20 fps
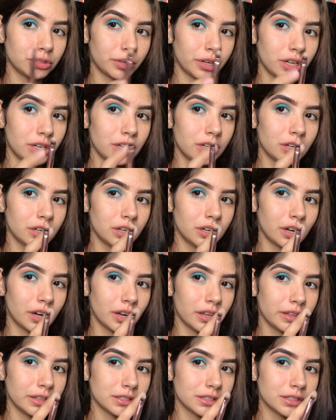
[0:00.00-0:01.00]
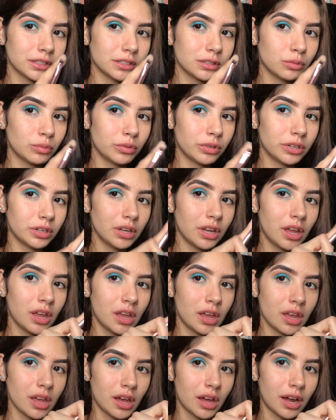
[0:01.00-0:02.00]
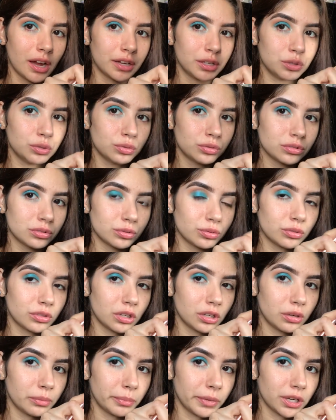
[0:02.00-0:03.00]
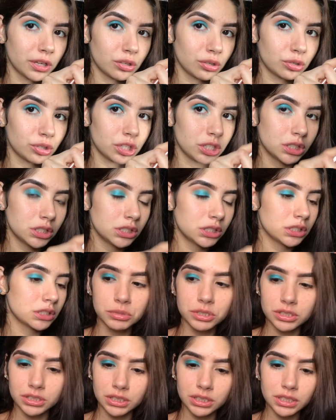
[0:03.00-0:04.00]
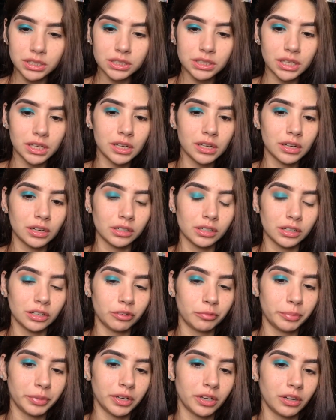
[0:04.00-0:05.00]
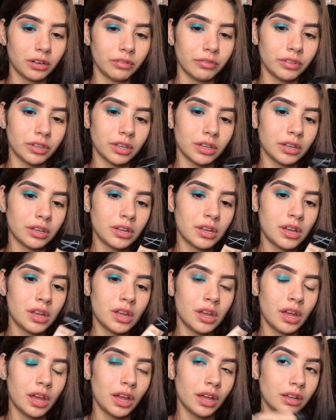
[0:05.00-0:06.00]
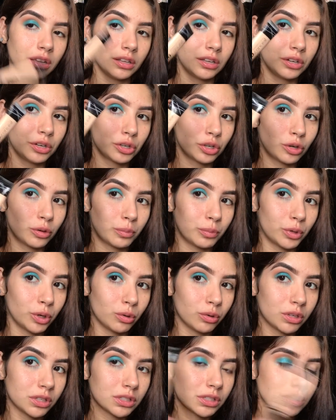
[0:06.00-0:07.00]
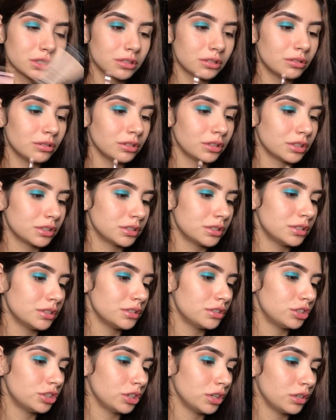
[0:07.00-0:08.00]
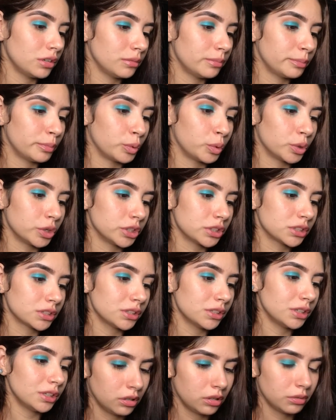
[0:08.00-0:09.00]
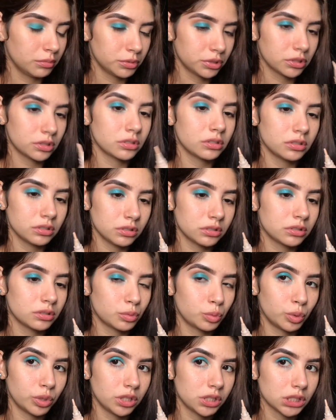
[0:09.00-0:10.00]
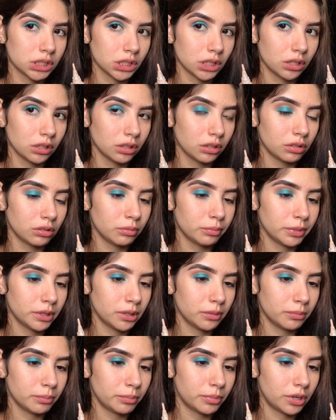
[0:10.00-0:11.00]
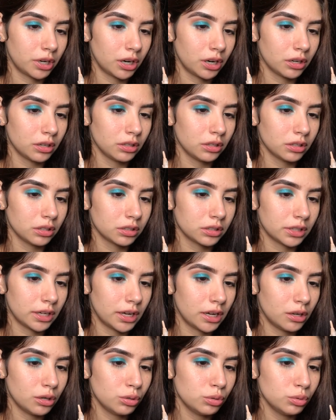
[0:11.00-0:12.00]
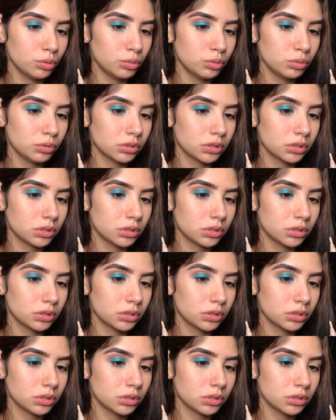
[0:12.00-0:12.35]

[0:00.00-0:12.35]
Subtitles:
right here, and this is the one I used to cut my crease. I'm just gonna take a little bit of the LA Girl Pro Conceal. This is a shade Porcelain. I'm just gonna squeeze a little bit product out,